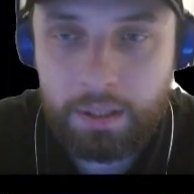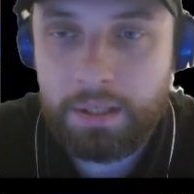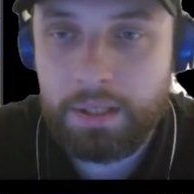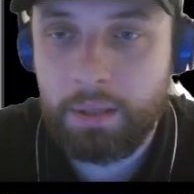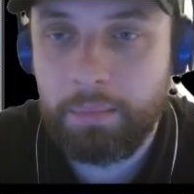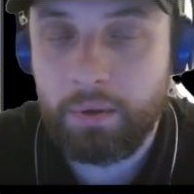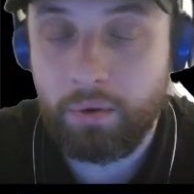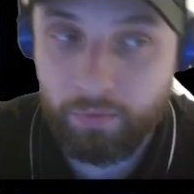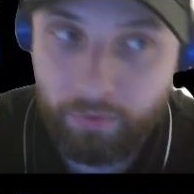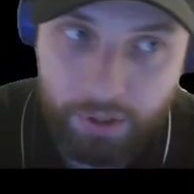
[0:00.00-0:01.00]
tab
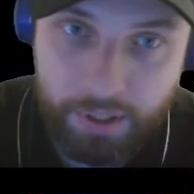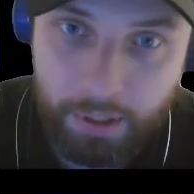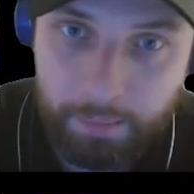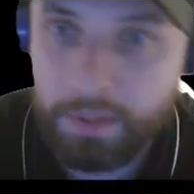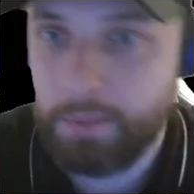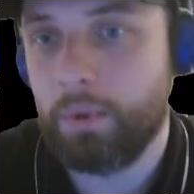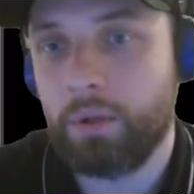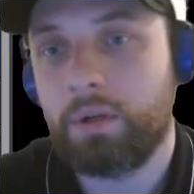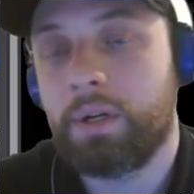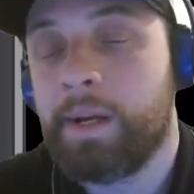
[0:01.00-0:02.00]
or force tab,
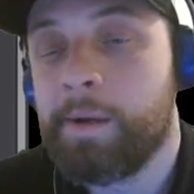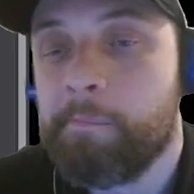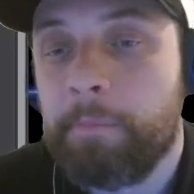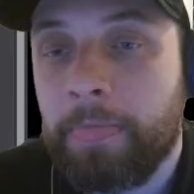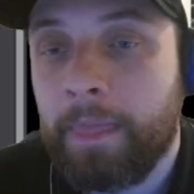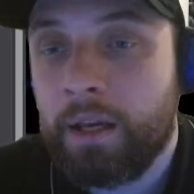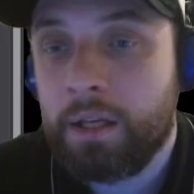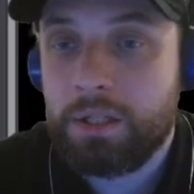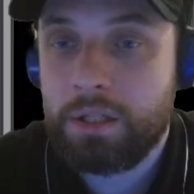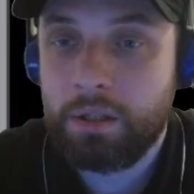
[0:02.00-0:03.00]
spoiler.
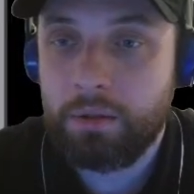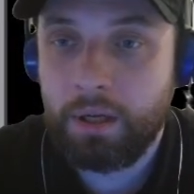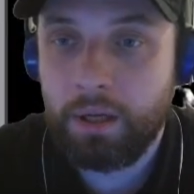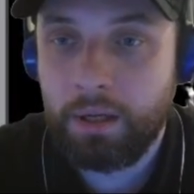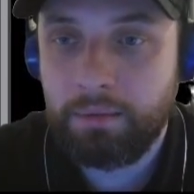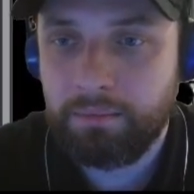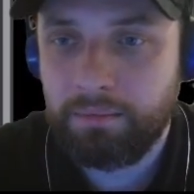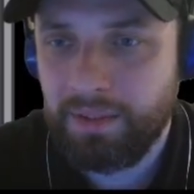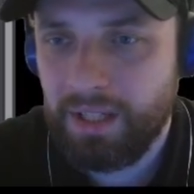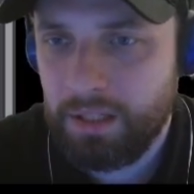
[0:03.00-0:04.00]
So
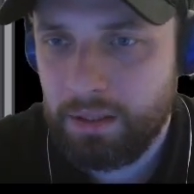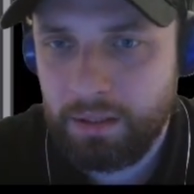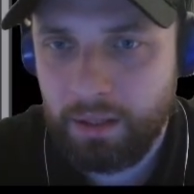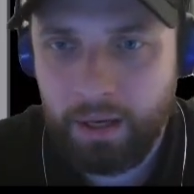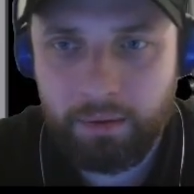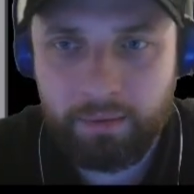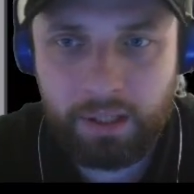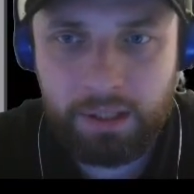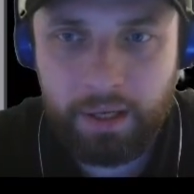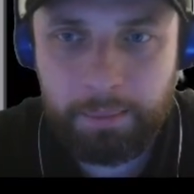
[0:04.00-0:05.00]
that's how
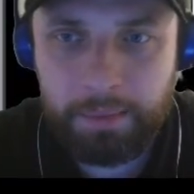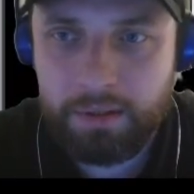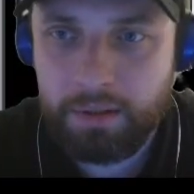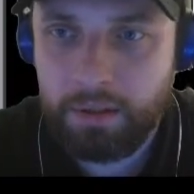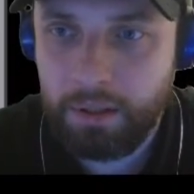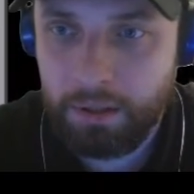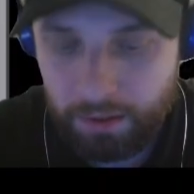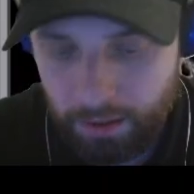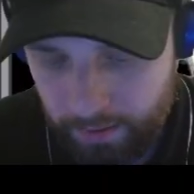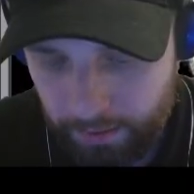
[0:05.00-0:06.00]
navigation happens
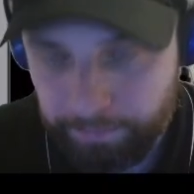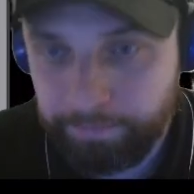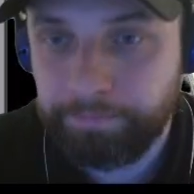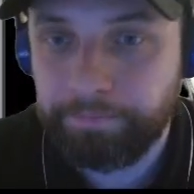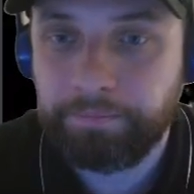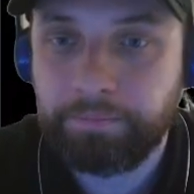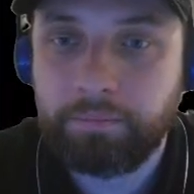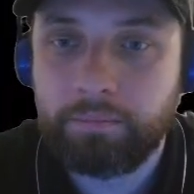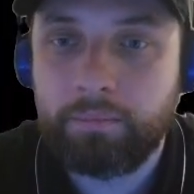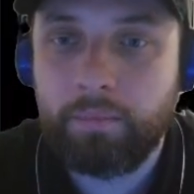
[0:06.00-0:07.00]
usually, right?
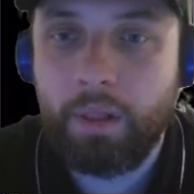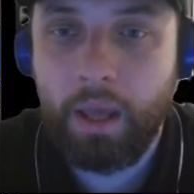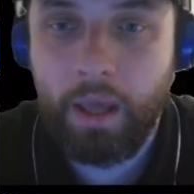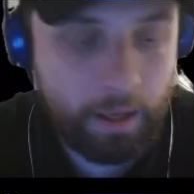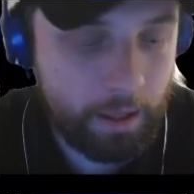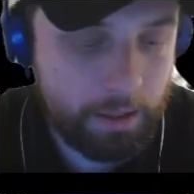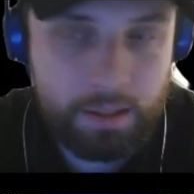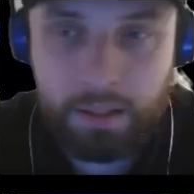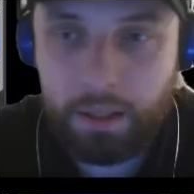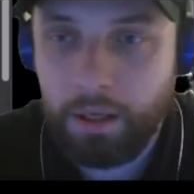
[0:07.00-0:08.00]

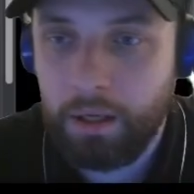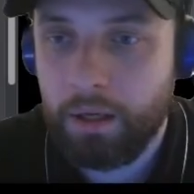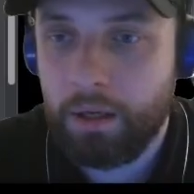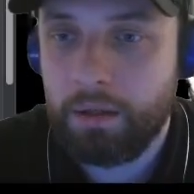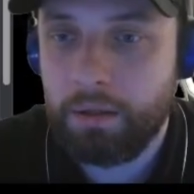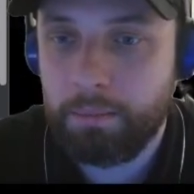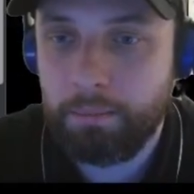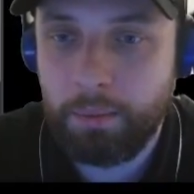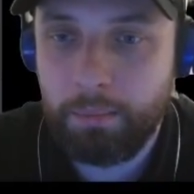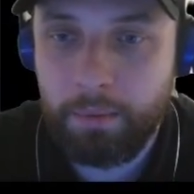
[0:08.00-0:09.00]
And
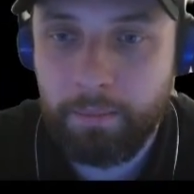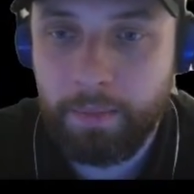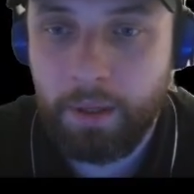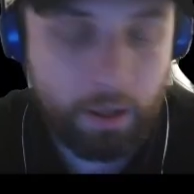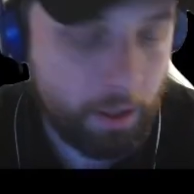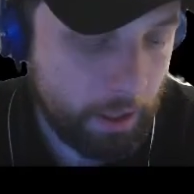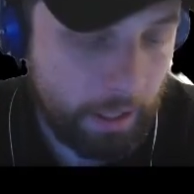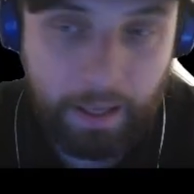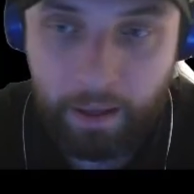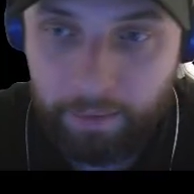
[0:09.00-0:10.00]
boom boom.
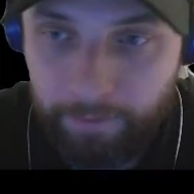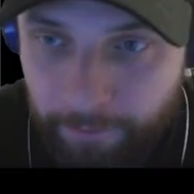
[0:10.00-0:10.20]
And